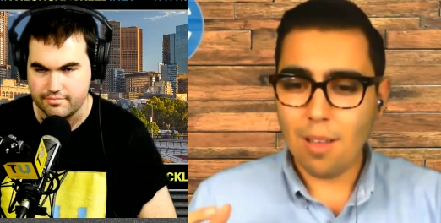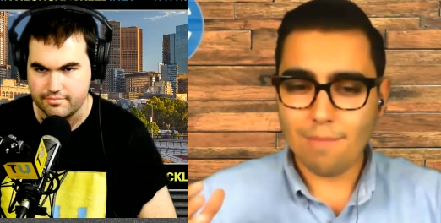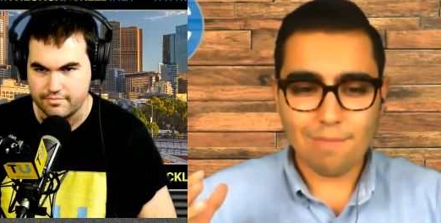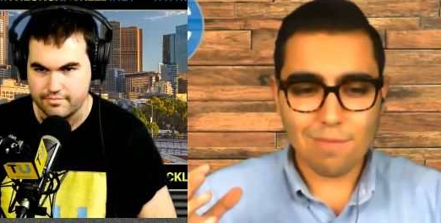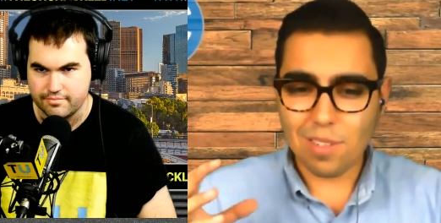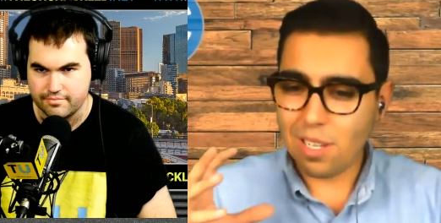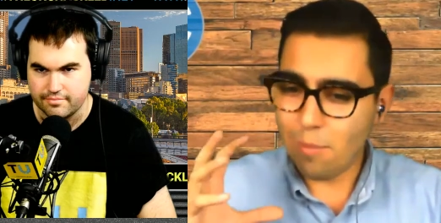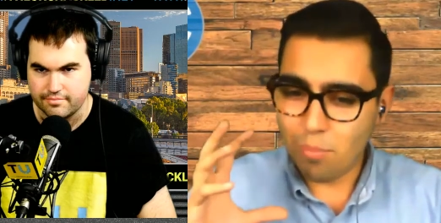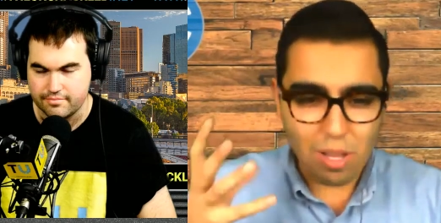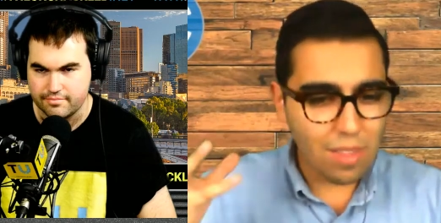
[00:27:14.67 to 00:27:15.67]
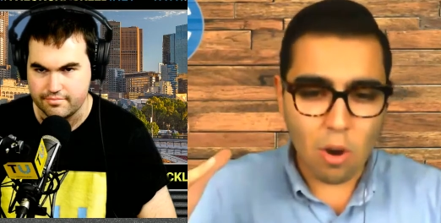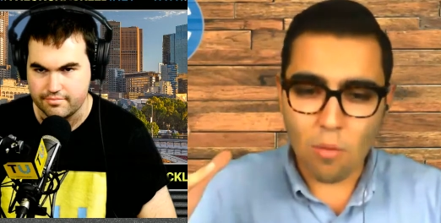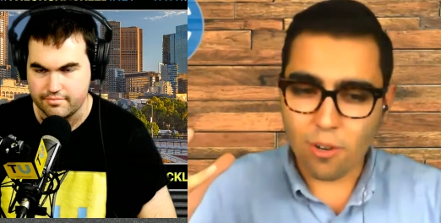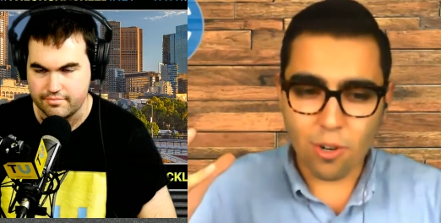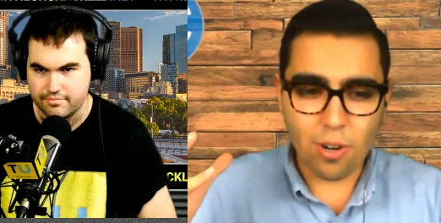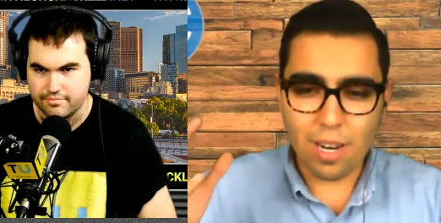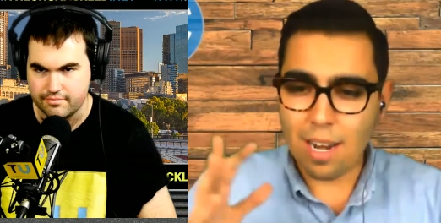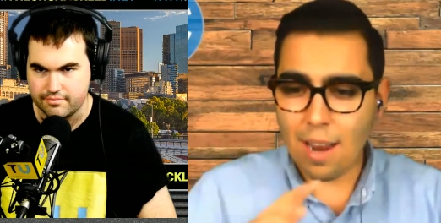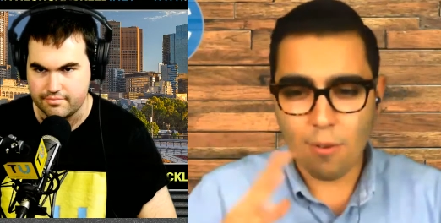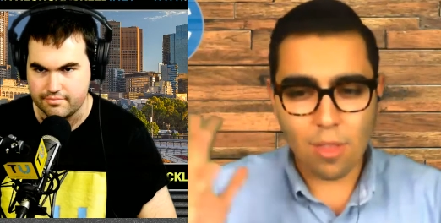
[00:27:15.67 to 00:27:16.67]
Speaker 1: completely overturn it and everything
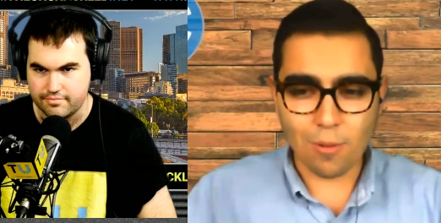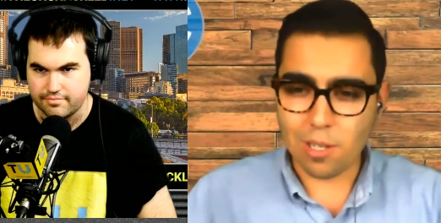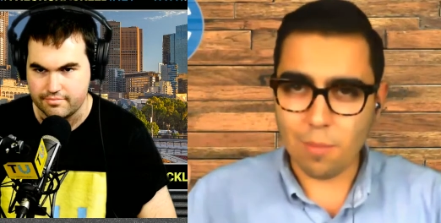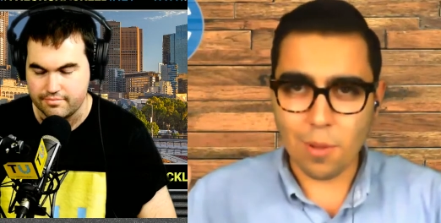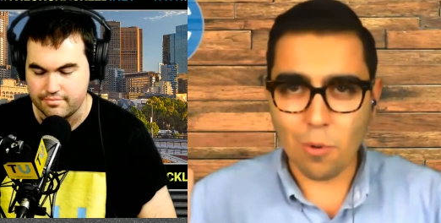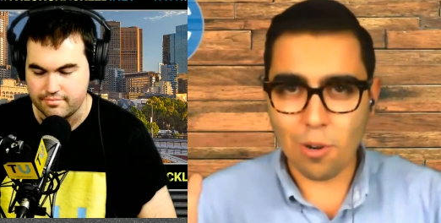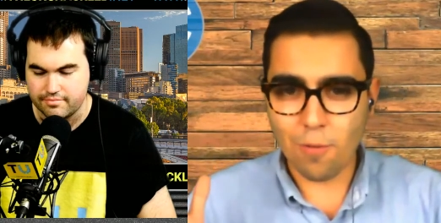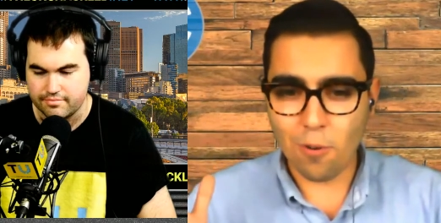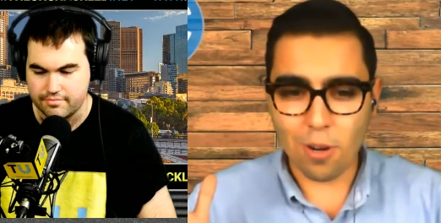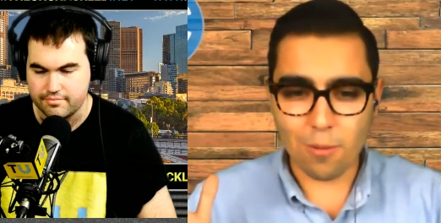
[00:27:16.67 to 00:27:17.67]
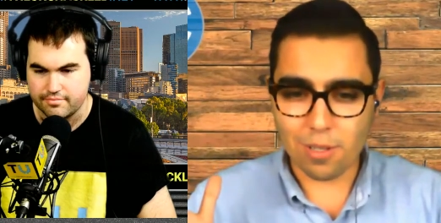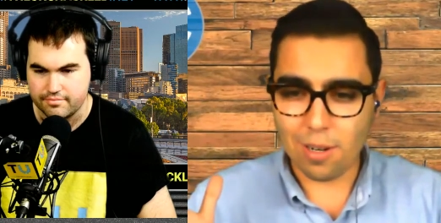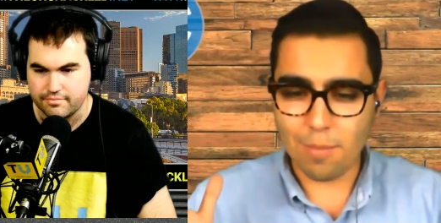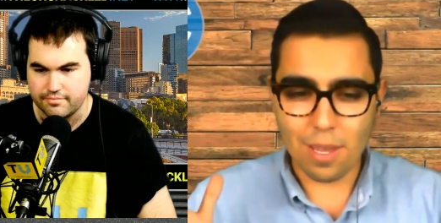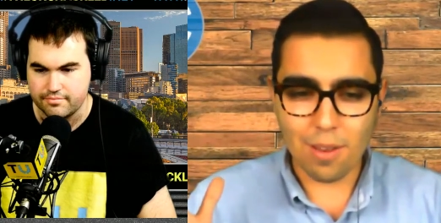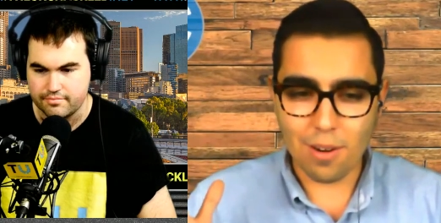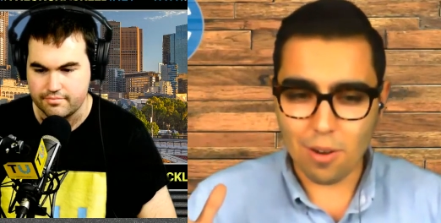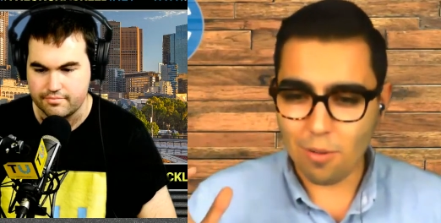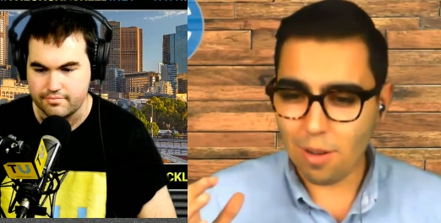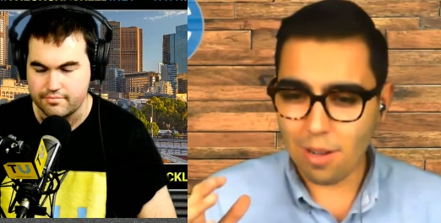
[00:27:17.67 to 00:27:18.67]
was going to be wonderful and it was going to be you know
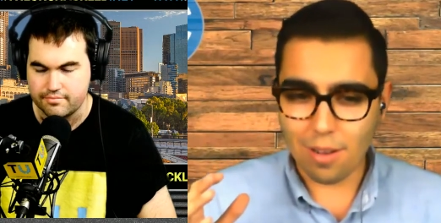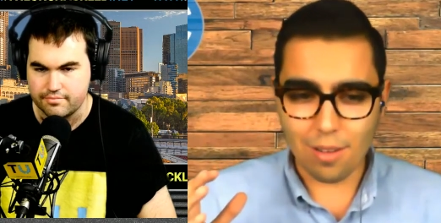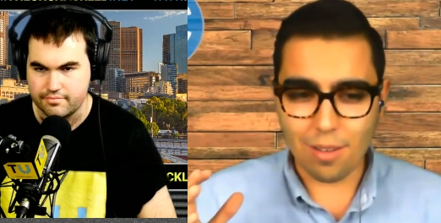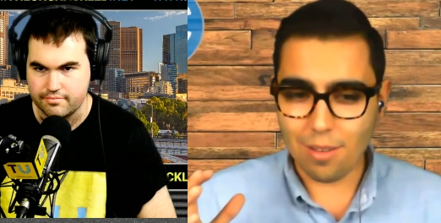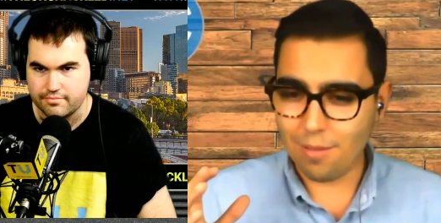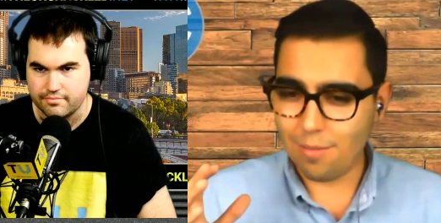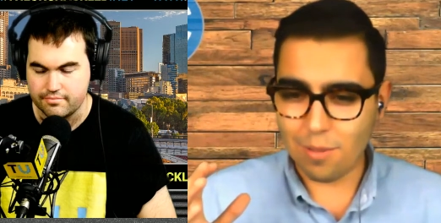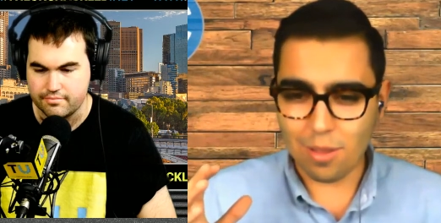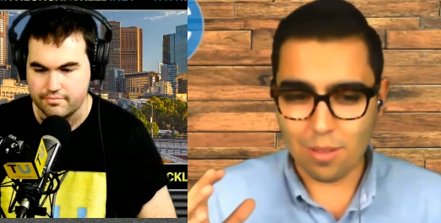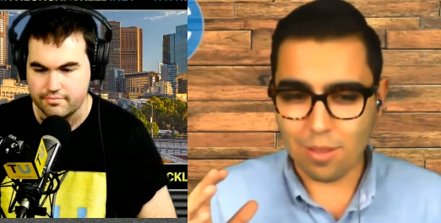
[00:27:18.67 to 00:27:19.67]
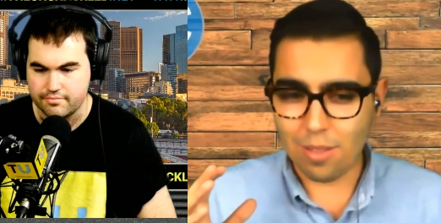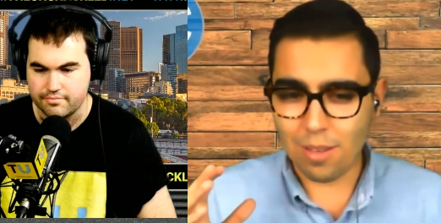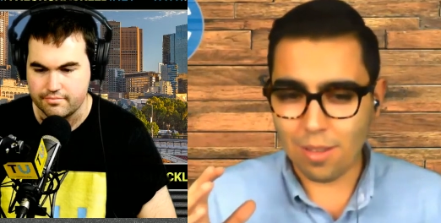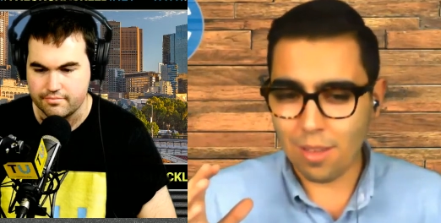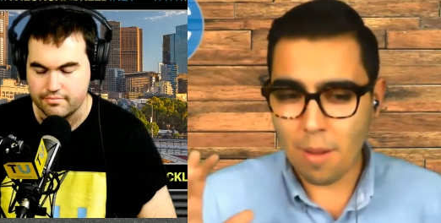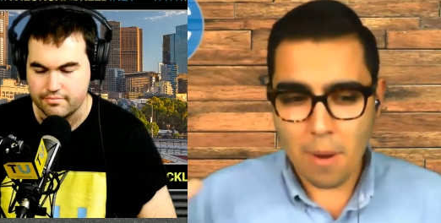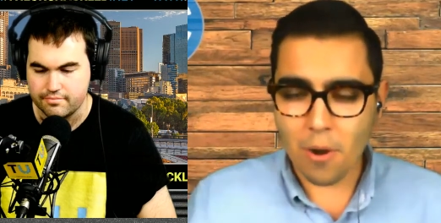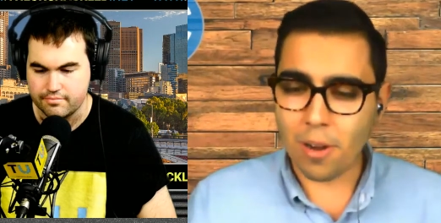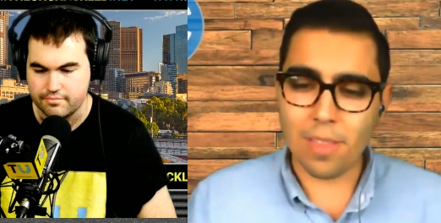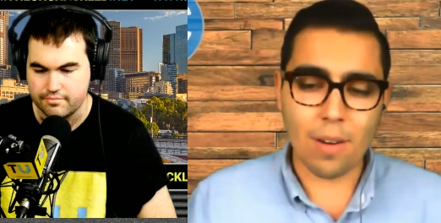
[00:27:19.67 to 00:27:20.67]
uh, eh, the, the, the america that
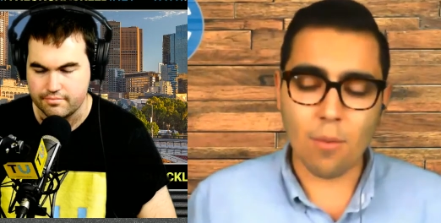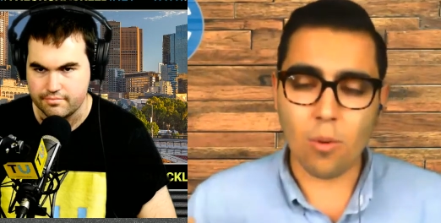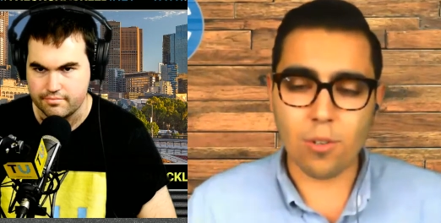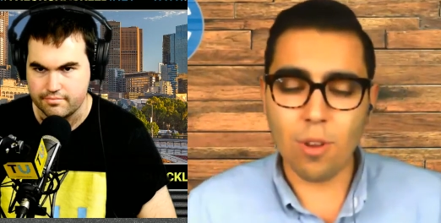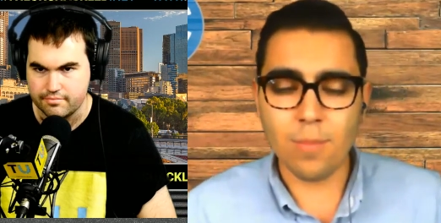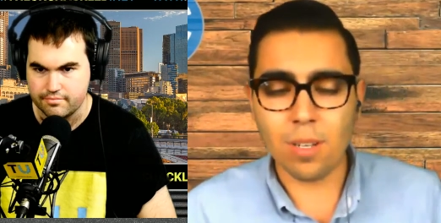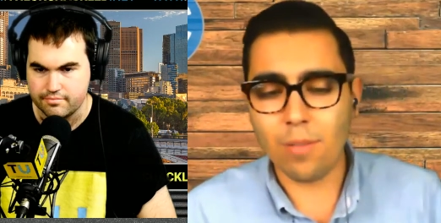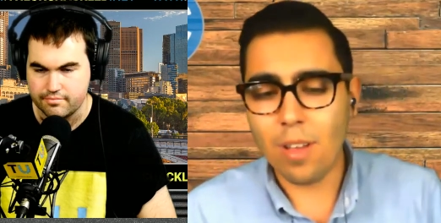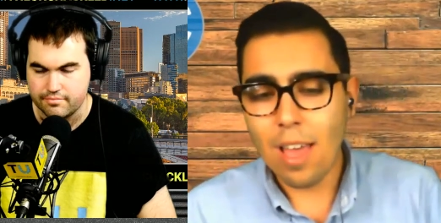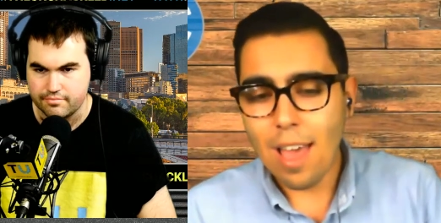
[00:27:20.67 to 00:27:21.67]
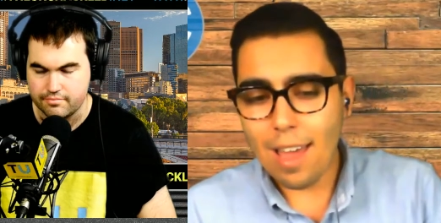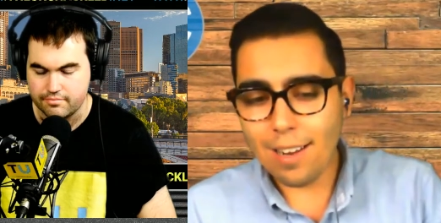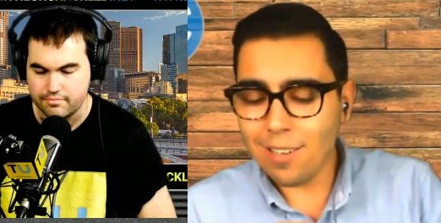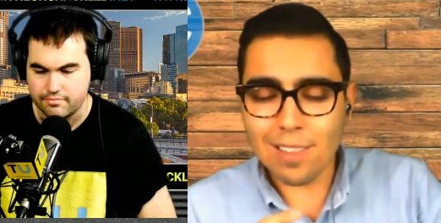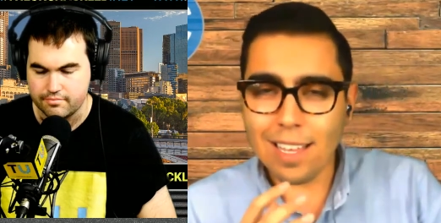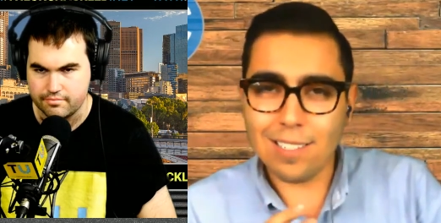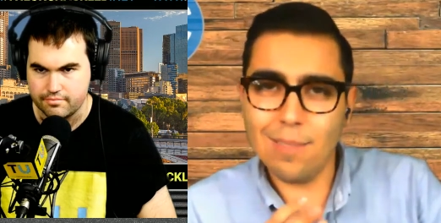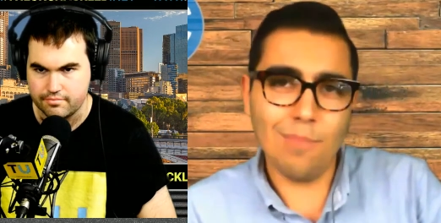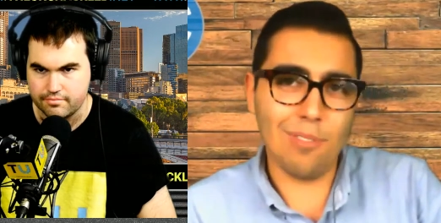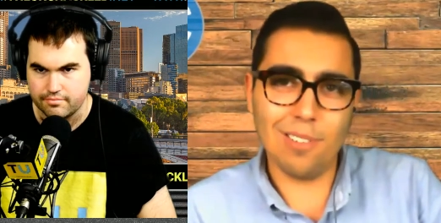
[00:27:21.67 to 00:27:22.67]
everyone dreams of and it's not that simple it's
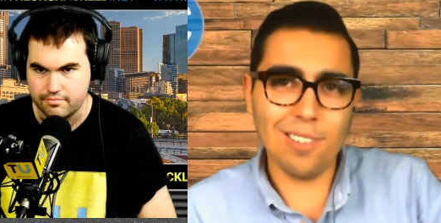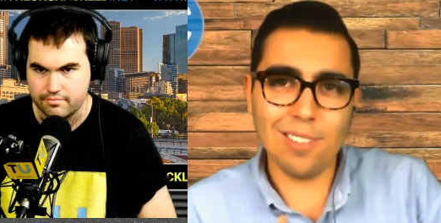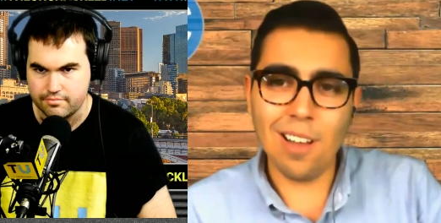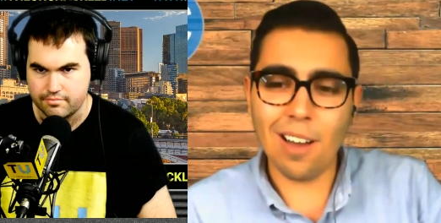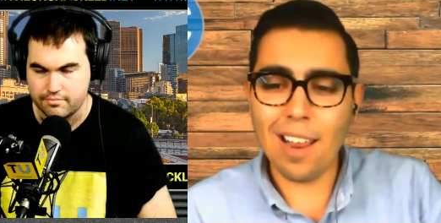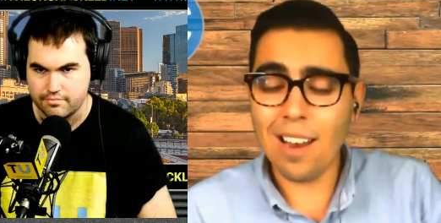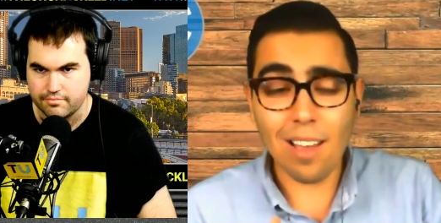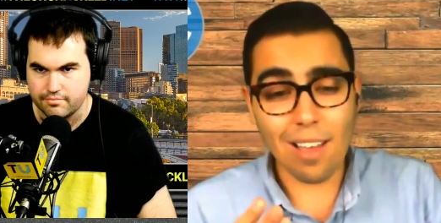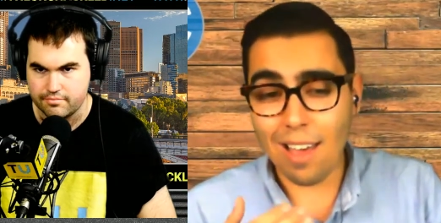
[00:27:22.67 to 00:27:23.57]
just not and i will